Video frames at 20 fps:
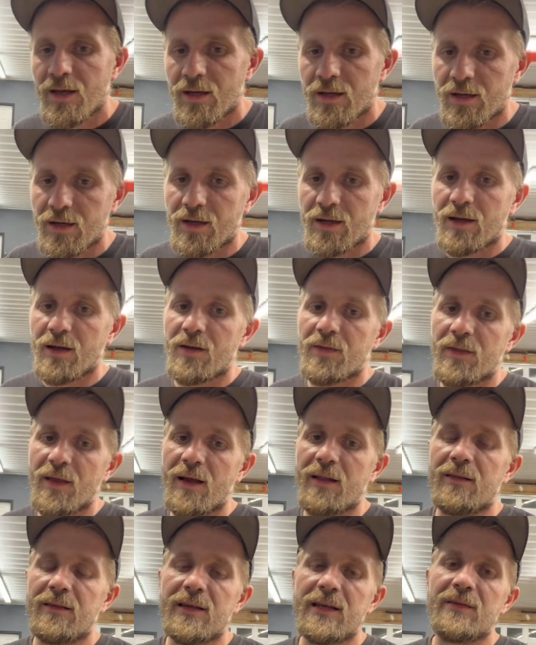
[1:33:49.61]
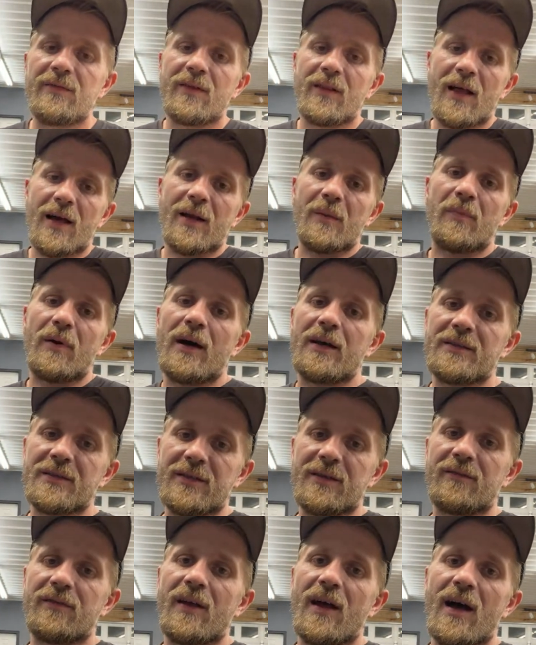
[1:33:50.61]
that leave a lot of
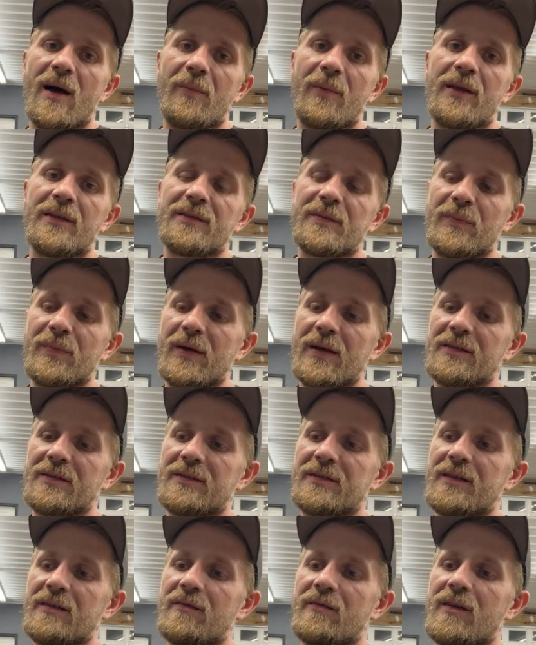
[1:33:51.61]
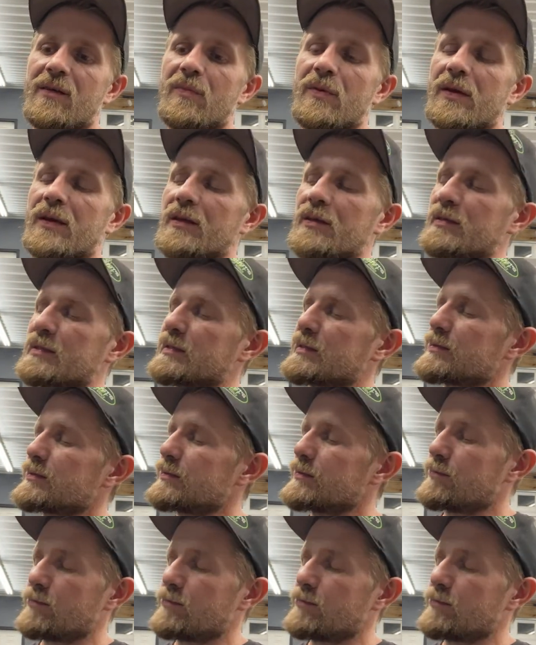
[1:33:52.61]
positive comments and positivity, because